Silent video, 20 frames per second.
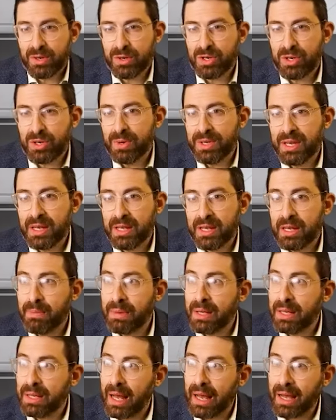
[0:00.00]
So she once said to
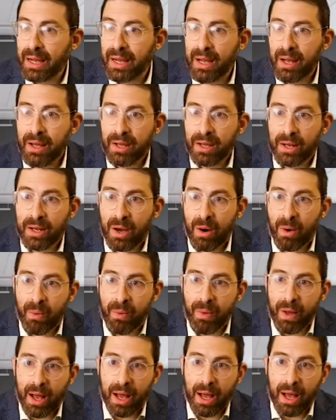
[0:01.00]
me like, you
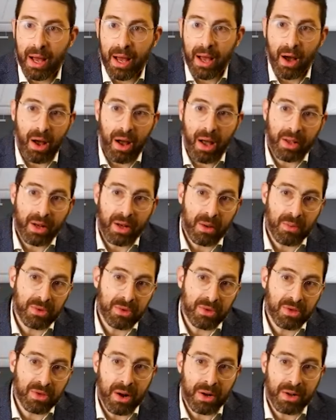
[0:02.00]
know, uh, uh, you know,
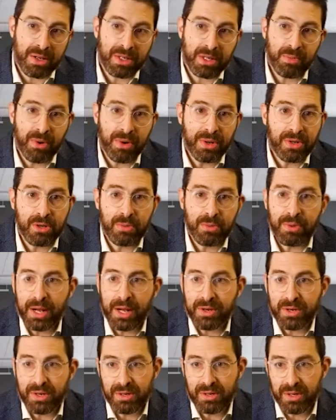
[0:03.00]
I'm sorry to disappoint you, but
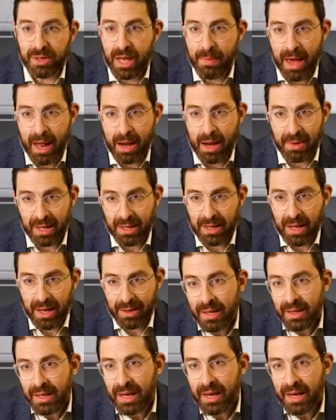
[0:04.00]
I just came out of McDonald's.